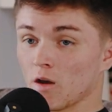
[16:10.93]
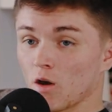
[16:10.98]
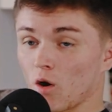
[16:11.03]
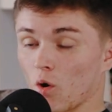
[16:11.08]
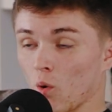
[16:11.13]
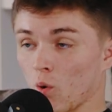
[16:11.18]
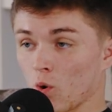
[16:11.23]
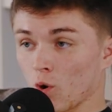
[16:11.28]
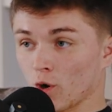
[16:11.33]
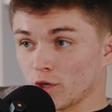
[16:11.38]

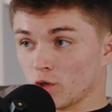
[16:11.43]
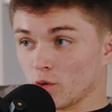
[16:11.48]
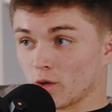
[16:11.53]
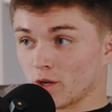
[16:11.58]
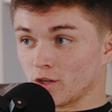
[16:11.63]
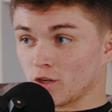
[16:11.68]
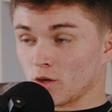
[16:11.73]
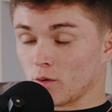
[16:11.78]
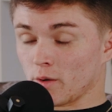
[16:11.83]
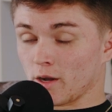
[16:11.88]
or you
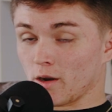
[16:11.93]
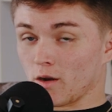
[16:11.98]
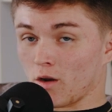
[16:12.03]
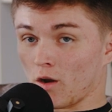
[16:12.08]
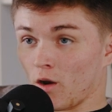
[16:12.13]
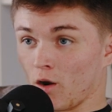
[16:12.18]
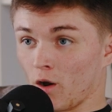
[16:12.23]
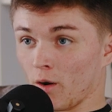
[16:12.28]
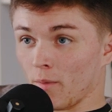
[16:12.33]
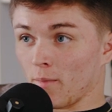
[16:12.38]
can do it
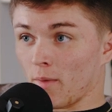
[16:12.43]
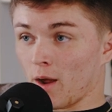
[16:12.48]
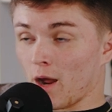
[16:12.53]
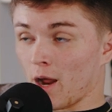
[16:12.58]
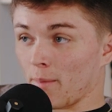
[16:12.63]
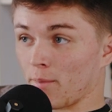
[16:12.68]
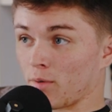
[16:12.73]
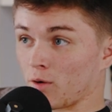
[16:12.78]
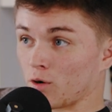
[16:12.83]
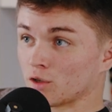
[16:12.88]
on
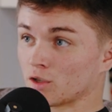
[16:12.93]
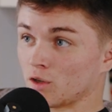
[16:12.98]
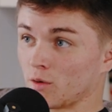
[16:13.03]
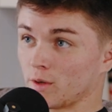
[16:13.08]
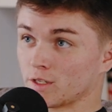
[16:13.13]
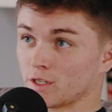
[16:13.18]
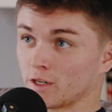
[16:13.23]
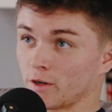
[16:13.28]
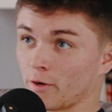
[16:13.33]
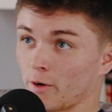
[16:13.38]
my
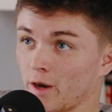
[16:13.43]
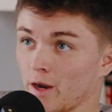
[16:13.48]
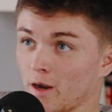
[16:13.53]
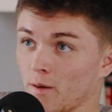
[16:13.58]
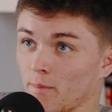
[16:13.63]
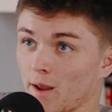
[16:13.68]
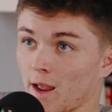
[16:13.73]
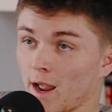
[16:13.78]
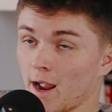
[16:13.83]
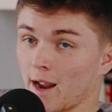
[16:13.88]
personal
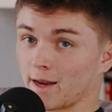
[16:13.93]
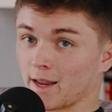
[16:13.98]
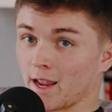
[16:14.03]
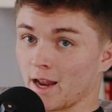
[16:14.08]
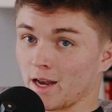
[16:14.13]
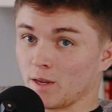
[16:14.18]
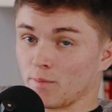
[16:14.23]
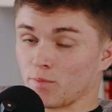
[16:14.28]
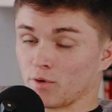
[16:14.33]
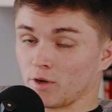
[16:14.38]
Instagram at
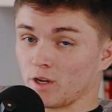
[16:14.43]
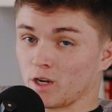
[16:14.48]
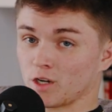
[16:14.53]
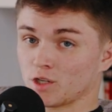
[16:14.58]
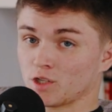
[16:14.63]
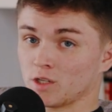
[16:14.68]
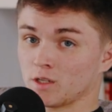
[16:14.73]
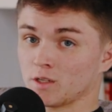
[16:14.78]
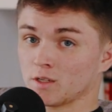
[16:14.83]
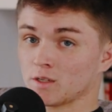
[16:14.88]

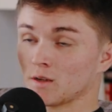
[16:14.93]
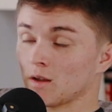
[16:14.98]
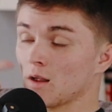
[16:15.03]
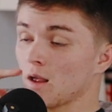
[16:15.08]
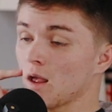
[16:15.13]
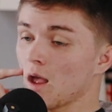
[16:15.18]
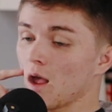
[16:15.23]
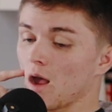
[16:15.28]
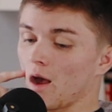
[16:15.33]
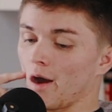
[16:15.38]
KD
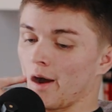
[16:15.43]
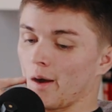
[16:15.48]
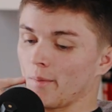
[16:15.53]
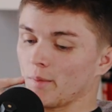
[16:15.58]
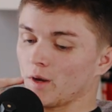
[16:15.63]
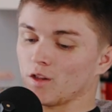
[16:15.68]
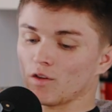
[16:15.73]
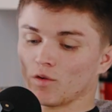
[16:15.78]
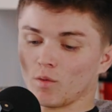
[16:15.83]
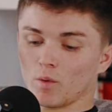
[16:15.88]

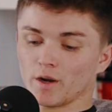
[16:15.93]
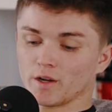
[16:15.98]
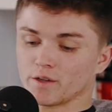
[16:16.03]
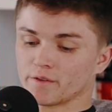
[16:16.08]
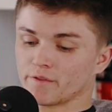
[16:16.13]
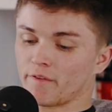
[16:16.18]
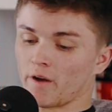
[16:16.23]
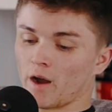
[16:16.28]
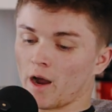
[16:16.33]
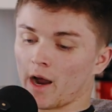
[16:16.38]
Either one
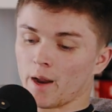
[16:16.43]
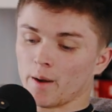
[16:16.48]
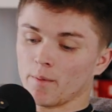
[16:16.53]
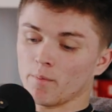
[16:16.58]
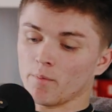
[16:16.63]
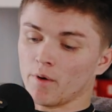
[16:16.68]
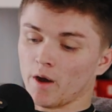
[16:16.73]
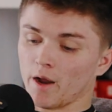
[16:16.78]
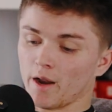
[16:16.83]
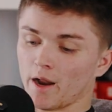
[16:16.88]
is
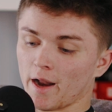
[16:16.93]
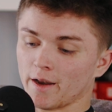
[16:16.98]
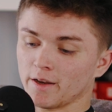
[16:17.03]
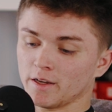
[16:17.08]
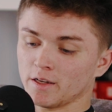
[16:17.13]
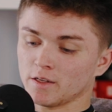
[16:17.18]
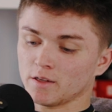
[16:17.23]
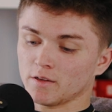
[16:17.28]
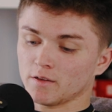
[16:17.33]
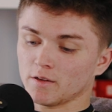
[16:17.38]
fine, but
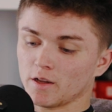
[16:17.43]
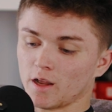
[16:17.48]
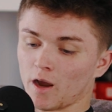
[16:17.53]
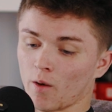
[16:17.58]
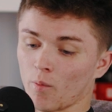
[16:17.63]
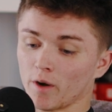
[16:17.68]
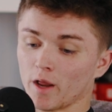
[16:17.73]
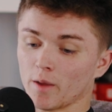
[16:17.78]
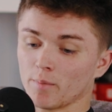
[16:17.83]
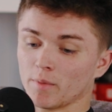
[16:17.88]
I
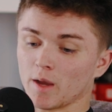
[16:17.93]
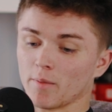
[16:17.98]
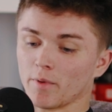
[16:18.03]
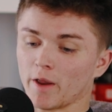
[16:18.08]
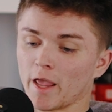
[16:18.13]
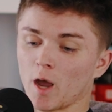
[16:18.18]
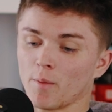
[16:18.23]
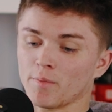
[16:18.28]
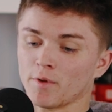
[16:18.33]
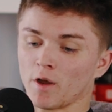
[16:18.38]
want to be able
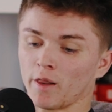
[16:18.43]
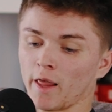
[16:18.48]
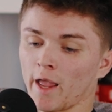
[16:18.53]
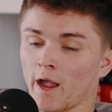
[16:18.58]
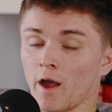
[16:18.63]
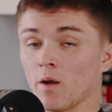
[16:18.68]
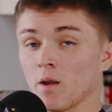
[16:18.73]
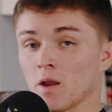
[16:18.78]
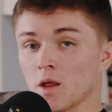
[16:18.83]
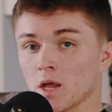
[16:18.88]
to help y'all
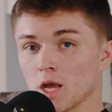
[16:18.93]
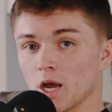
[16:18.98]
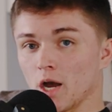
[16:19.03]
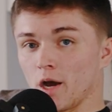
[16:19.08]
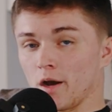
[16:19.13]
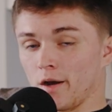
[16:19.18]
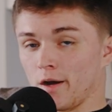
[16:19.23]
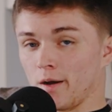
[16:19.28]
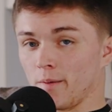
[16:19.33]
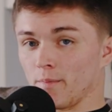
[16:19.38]
out.
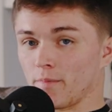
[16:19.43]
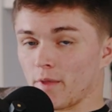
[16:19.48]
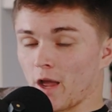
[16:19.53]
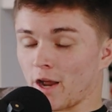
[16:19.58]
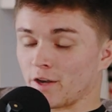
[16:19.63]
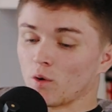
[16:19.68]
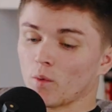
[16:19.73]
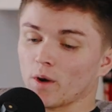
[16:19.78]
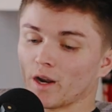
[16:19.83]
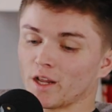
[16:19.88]

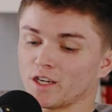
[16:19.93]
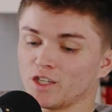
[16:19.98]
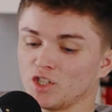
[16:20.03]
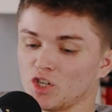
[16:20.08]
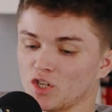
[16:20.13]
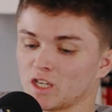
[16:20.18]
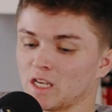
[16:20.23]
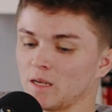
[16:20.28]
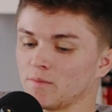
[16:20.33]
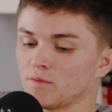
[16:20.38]
I don't want to
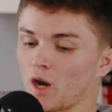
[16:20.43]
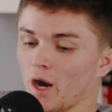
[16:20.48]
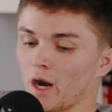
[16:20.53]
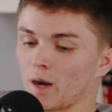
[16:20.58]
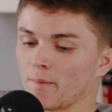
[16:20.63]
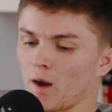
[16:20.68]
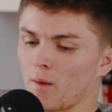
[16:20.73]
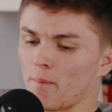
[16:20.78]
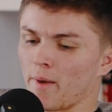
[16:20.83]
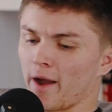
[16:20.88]
just keep
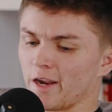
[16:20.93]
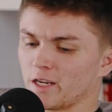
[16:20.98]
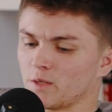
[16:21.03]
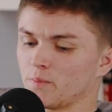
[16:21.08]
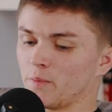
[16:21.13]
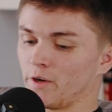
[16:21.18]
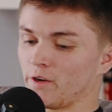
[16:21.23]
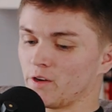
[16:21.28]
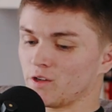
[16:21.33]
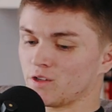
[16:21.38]
talking about my
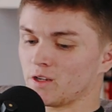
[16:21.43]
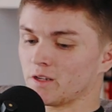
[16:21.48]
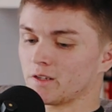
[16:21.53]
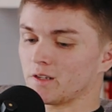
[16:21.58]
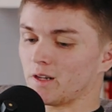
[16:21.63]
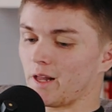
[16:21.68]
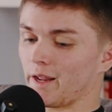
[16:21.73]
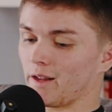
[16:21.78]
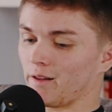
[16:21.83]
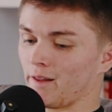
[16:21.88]

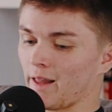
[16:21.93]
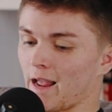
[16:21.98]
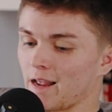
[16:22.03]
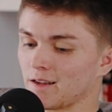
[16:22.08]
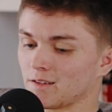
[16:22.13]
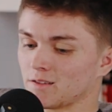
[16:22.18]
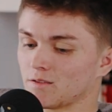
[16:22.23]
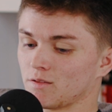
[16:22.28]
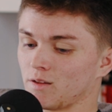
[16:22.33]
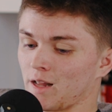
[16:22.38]
experiences. Like
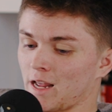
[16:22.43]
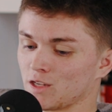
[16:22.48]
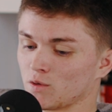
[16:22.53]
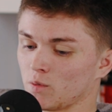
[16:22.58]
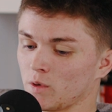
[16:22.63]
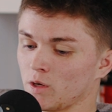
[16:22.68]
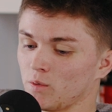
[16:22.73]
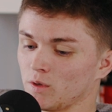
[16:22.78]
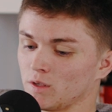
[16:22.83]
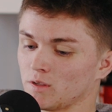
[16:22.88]
last
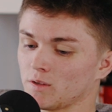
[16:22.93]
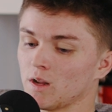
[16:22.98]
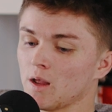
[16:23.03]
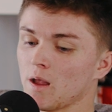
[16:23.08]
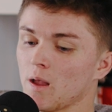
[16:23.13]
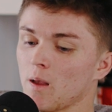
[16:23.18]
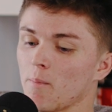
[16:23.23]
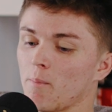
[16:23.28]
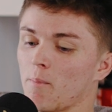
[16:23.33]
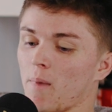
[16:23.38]
week was
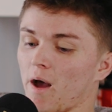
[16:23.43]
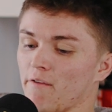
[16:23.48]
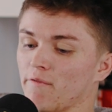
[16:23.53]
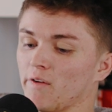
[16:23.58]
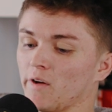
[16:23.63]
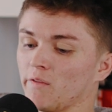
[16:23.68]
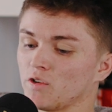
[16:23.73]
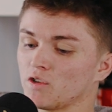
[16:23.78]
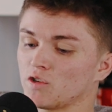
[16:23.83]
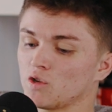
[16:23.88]
my
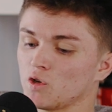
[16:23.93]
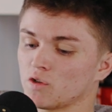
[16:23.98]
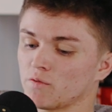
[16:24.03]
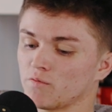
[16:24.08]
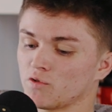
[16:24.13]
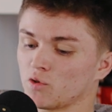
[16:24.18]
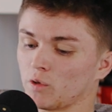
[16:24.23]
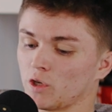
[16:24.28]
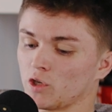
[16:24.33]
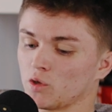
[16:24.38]
favorite shoots
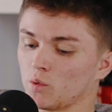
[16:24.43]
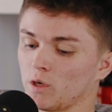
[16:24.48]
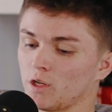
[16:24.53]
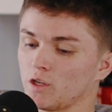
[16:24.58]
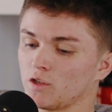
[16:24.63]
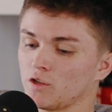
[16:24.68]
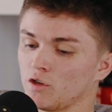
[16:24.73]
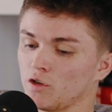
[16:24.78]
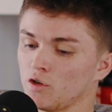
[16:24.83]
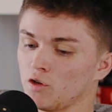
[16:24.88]
from
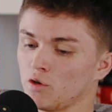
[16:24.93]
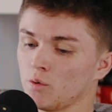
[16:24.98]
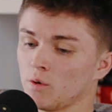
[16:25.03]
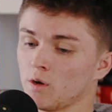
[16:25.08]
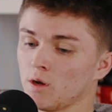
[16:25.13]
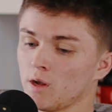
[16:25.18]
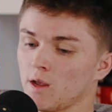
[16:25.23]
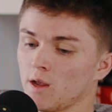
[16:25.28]
2022.